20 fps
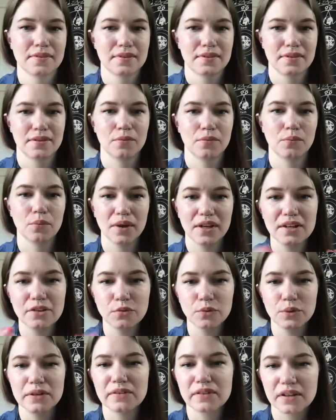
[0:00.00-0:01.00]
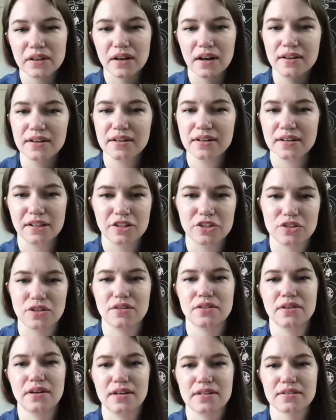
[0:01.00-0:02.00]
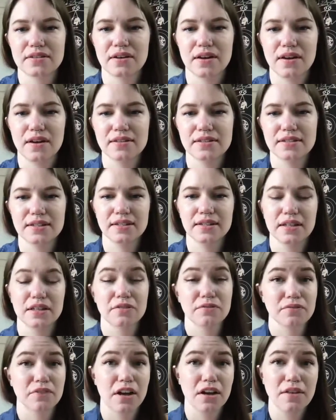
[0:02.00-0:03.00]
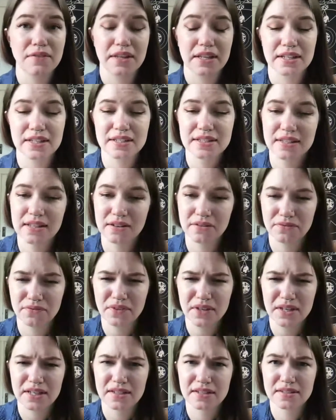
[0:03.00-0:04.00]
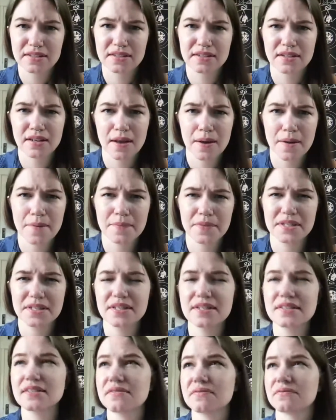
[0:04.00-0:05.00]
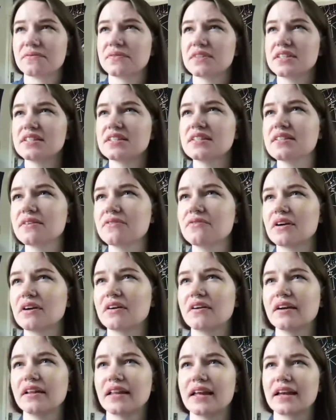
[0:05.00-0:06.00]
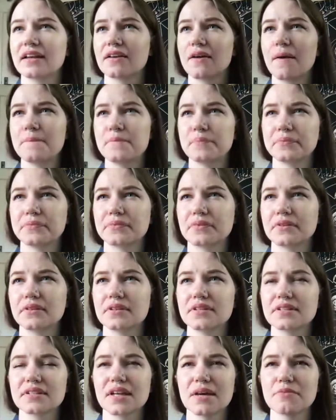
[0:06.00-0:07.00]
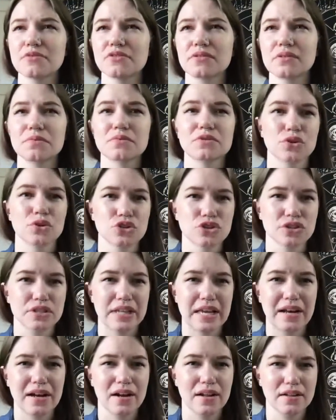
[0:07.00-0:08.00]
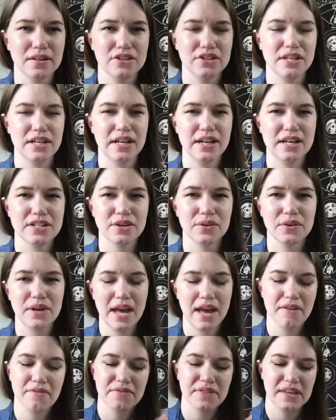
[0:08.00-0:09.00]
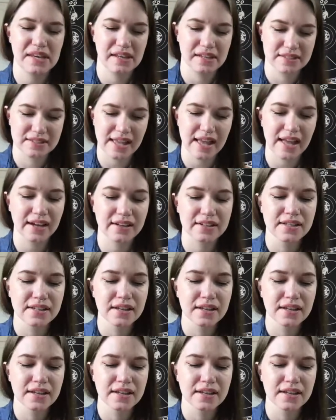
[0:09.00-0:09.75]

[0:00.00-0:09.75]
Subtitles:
What if we regarded each other as constantly evolving instead of fixed? This is a very, like, this comes from social psychology, and I don't have the exact